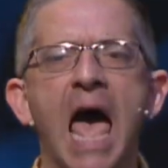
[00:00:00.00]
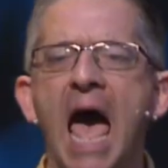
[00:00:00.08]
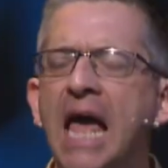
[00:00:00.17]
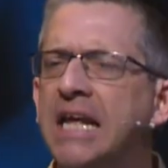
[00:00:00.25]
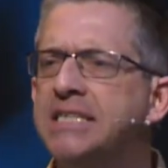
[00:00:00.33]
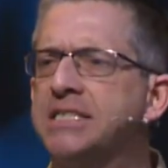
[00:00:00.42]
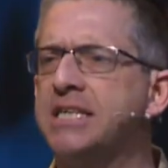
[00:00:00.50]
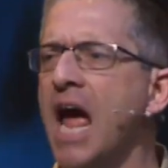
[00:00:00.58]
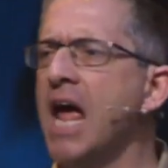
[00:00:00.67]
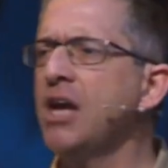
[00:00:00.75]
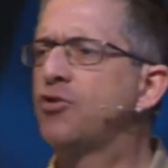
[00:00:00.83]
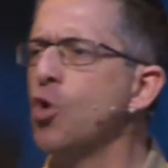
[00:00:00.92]
And he's
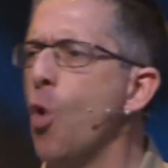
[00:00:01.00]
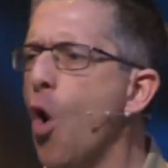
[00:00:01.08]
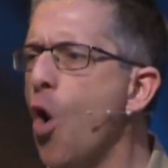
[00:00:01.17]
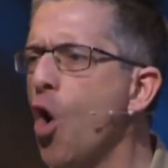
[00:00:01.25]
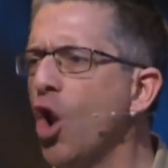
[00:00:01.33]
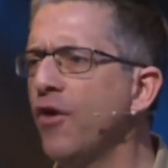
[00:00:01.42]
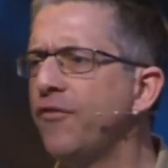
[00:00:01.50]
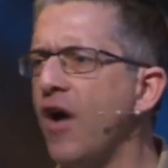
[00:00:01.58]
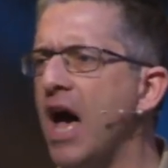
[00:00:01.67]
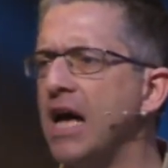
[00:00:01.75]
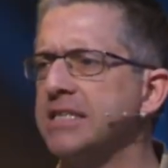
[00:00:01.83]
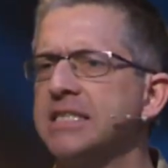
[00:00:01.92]
saying to all of
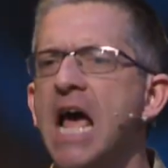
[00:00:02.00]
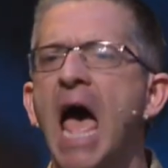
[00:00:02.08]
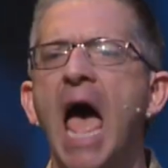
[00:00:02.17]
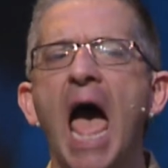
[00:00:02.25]
us,